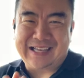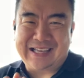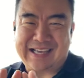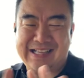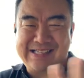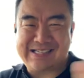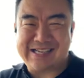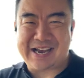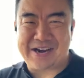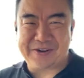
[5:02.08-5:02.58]
of
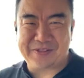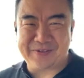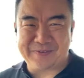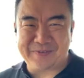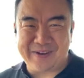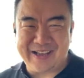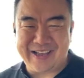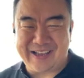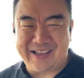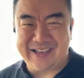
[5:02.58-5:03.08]
gets out of the
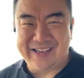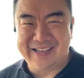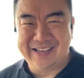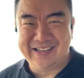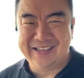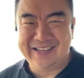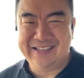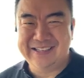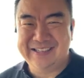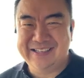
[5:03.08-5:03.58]
way.
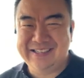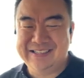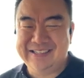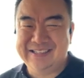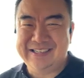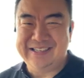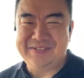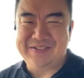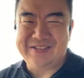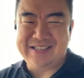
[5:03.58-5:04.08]

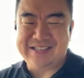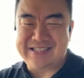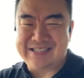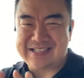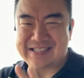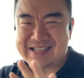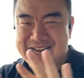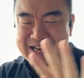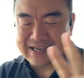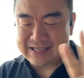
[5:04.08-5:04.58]
I mean, this is
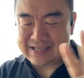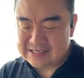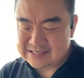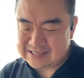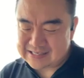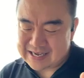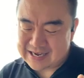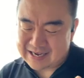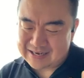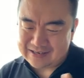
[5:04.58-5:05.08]
not
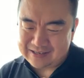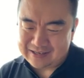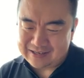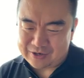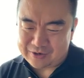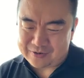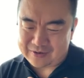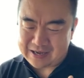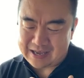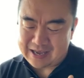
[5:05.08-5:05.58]
you
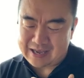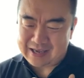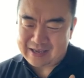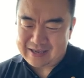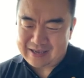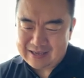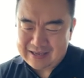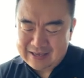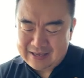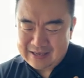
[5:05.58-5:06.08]
know
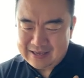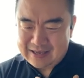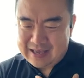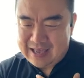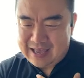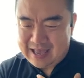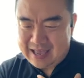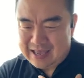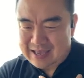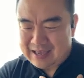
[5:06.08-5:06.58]

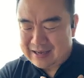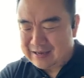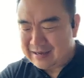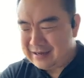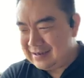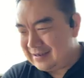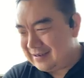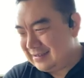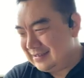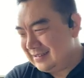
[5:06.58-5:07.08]

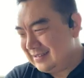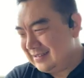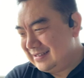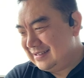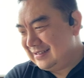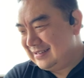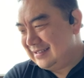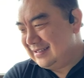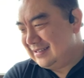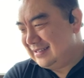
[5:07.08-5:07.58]

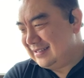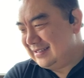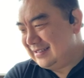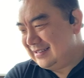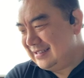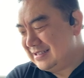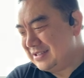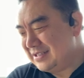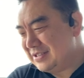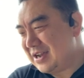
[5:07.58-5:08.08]

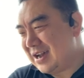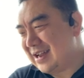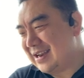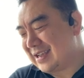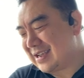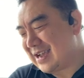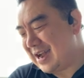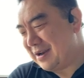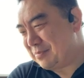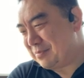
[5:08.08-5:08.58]
this is not a
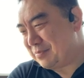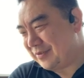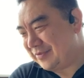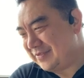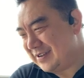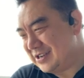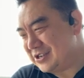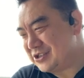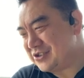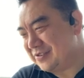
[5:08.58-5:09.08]
kind of
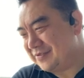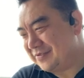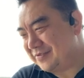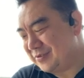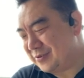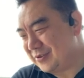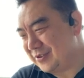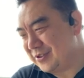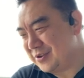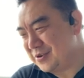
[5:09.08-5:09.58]
profession
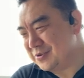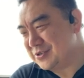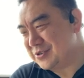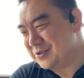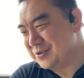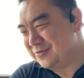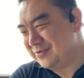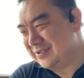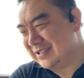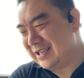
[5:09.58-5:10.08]
for those
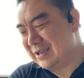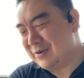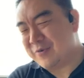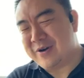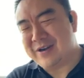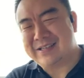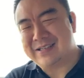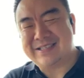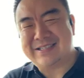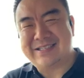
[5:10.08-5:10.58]
who really
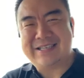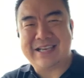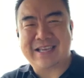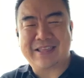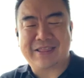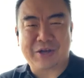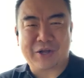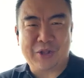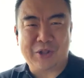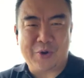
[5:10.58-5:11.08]
want to seek
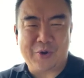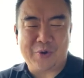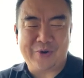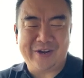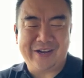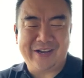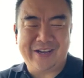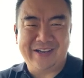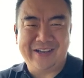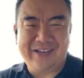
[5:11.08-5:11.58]
the
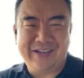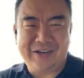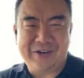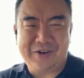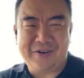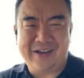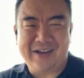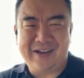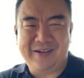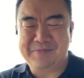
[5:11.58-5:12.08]
glory. You know,
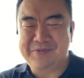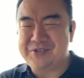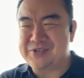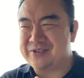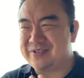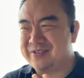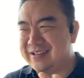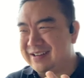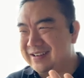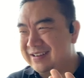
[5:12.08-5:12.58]
I'm
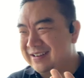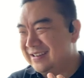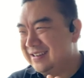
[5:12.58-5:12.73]
sure that